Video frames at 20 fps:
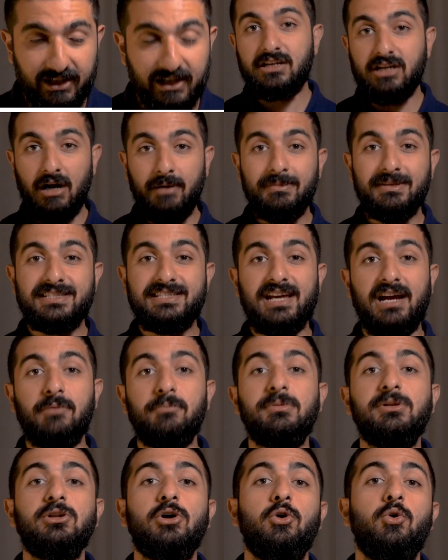comment down
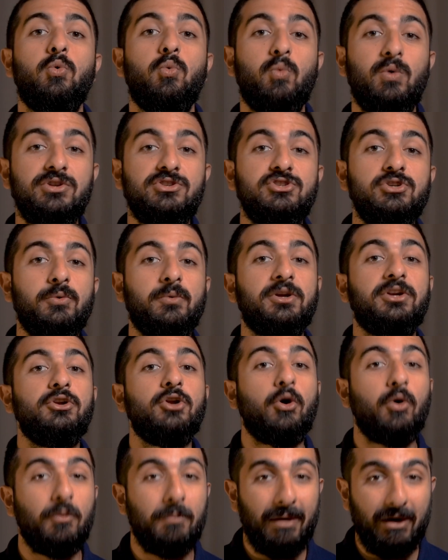below what do you want to
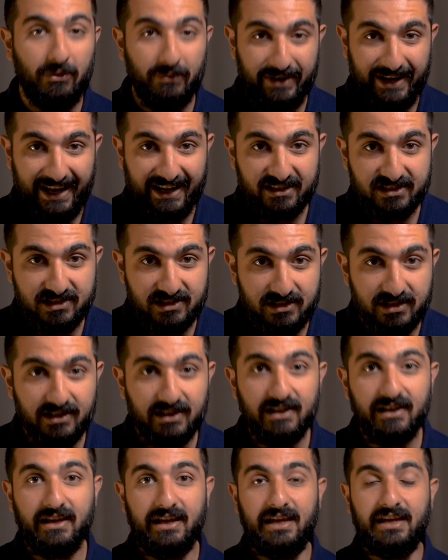know about next,
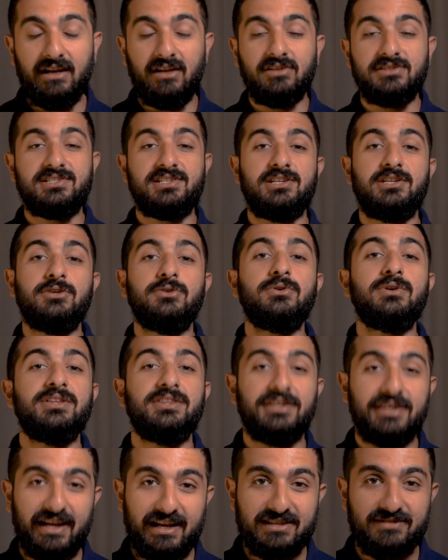and I'll see you in
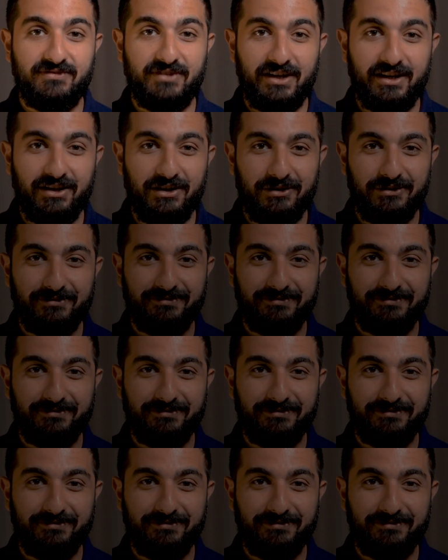the next video.